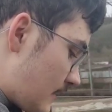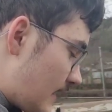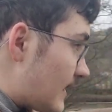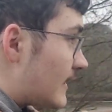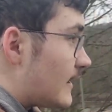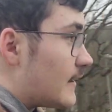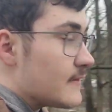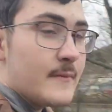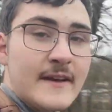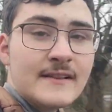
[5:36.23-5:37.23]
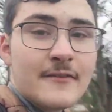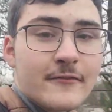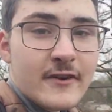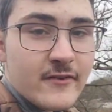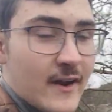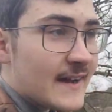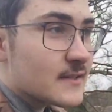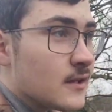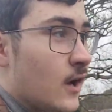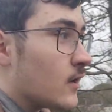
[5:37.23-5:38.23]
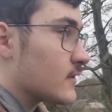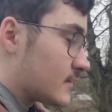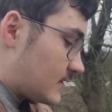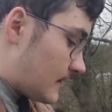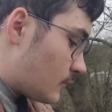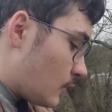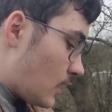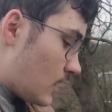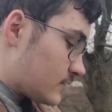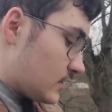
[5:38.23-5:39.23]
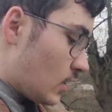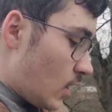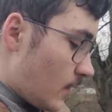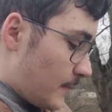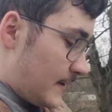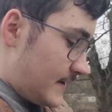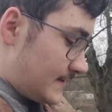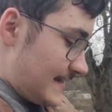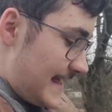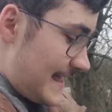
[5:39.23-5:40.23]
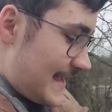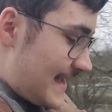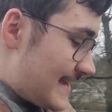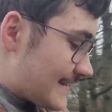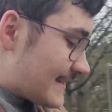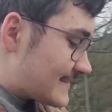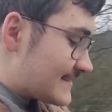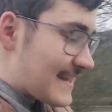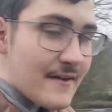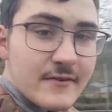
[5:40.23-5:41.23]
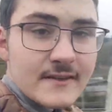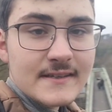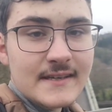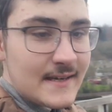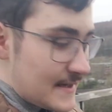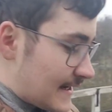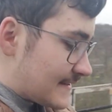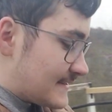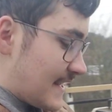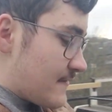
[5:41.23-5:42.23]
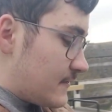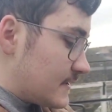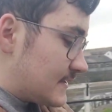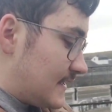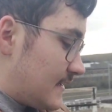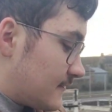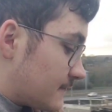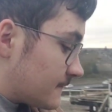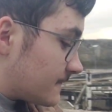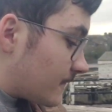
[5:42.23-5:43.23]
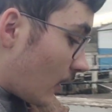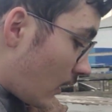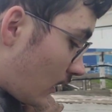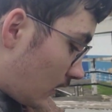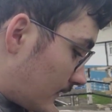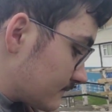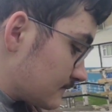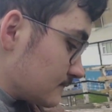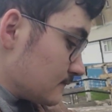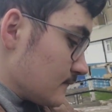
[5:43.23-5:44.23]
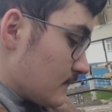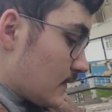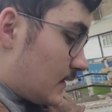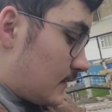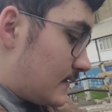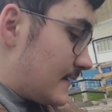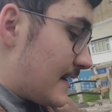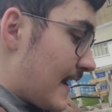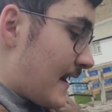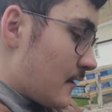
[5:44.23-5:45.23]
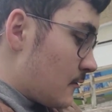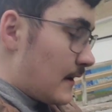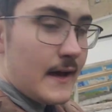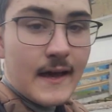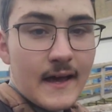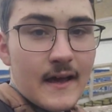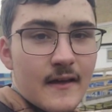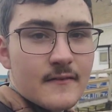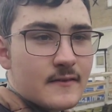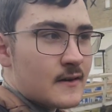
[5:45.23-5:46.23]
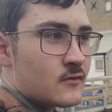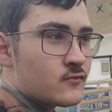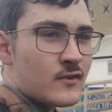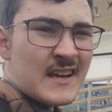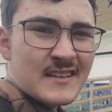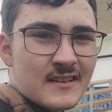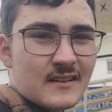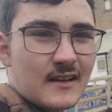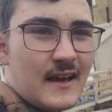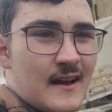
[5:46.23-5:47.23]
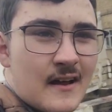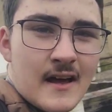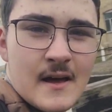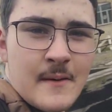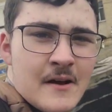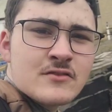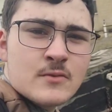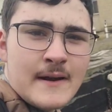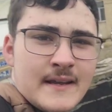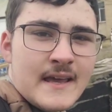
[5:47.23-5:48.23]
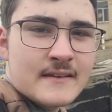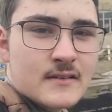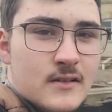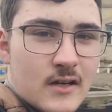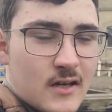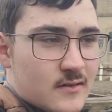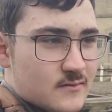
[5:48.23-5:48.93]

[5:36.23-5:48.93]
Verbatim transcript: uh, the Bingley 3 Rise Locks was opened in 1774. Now, uh, recently, about 20 years ago,